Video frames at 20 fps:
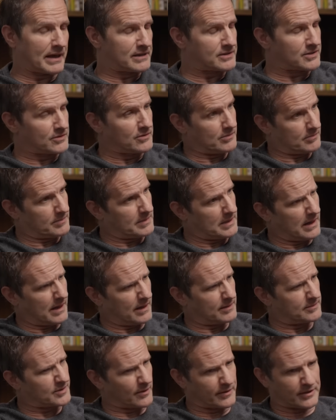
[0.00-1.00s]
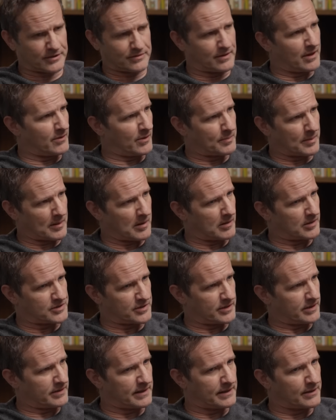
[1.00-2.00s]
I assume. Yeah, so there's no
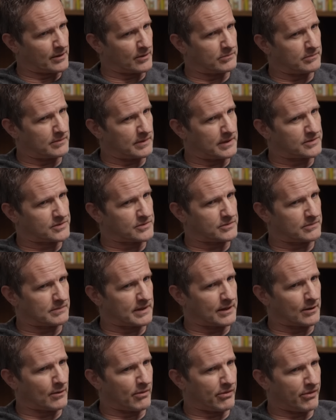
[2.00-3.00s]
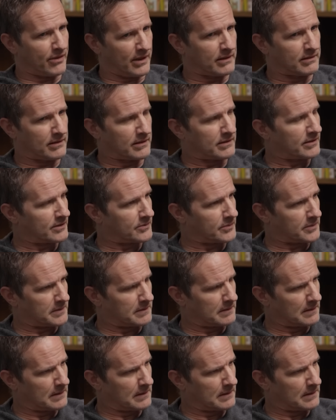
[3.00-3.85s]
apology, and they don't think that this was.